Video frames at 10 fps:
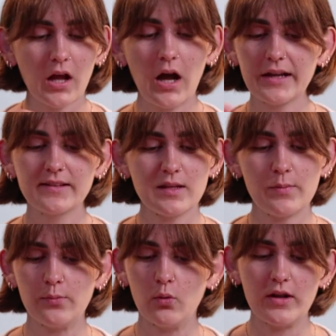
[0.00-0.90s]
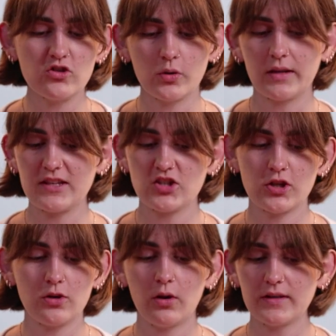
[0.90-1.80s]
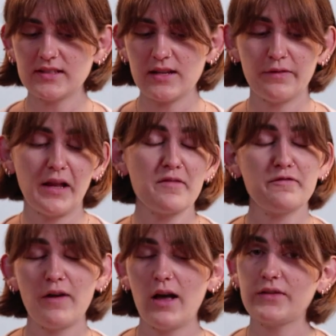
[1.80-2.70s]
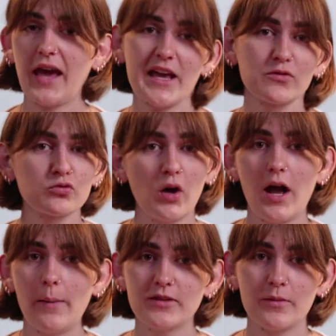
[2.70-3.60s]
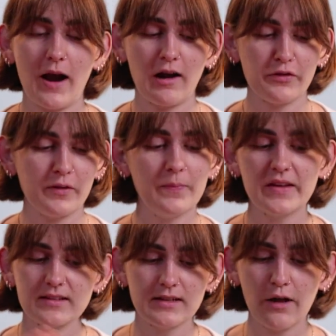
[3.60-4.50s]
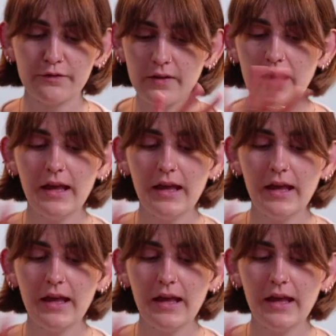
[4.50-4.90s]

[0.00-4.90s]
I can see people enjoying this shoe, honestly, for like 5K right up to the marathon. There's enough